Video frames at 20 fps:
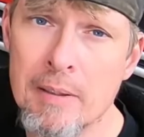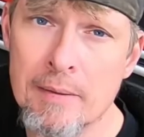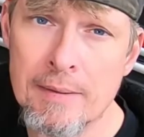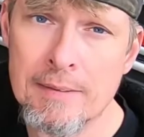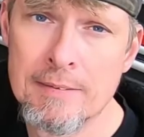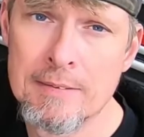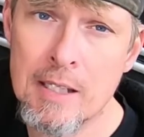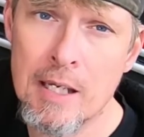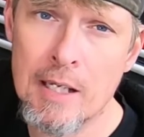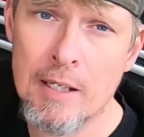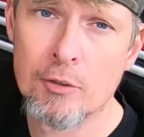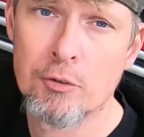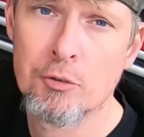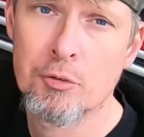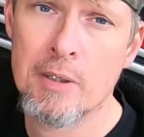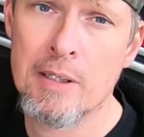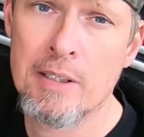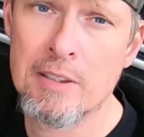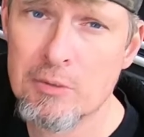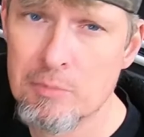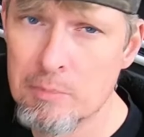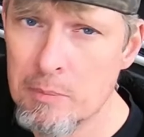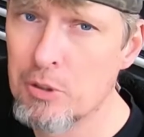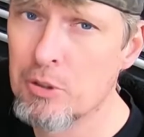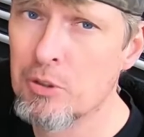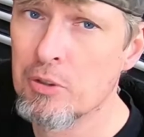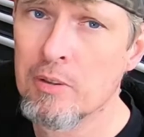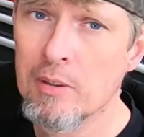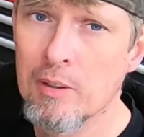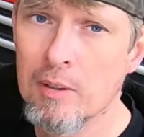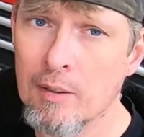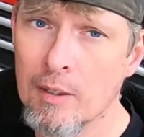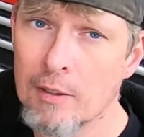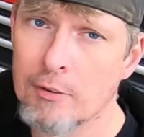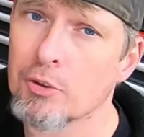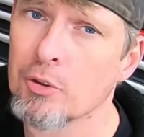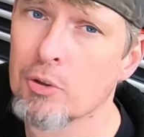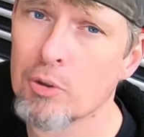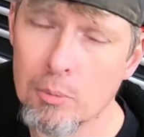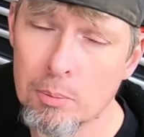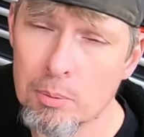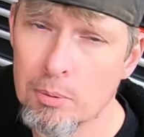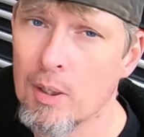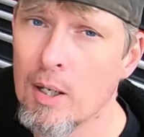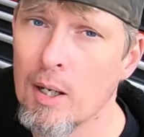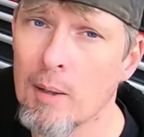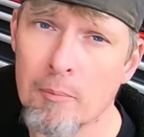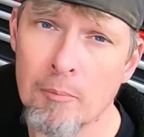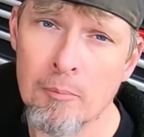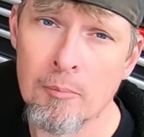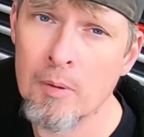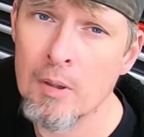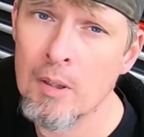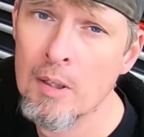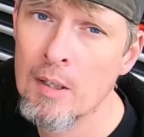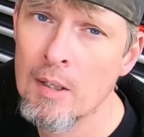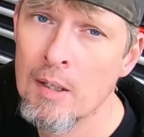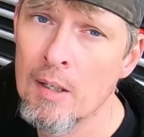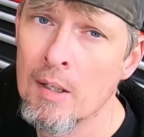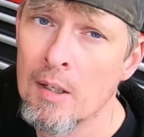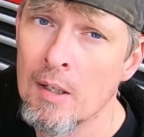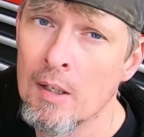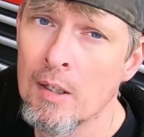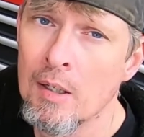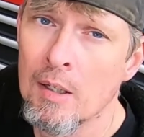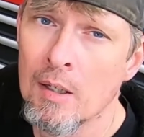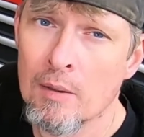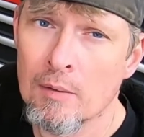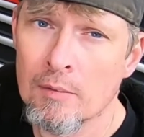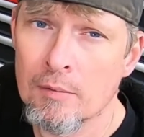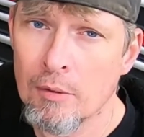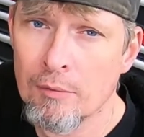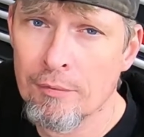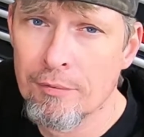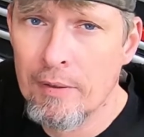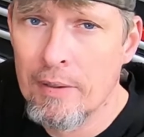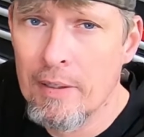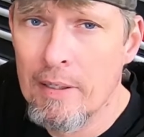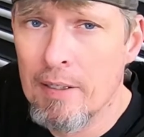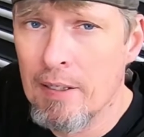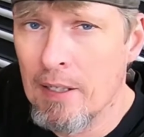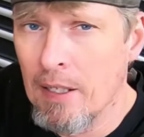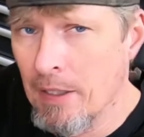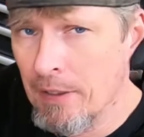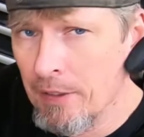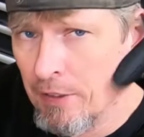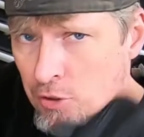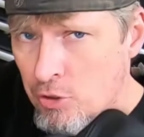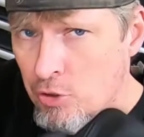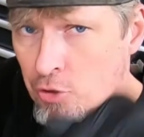in that's got a transmission electrical problem. Don't forget, in the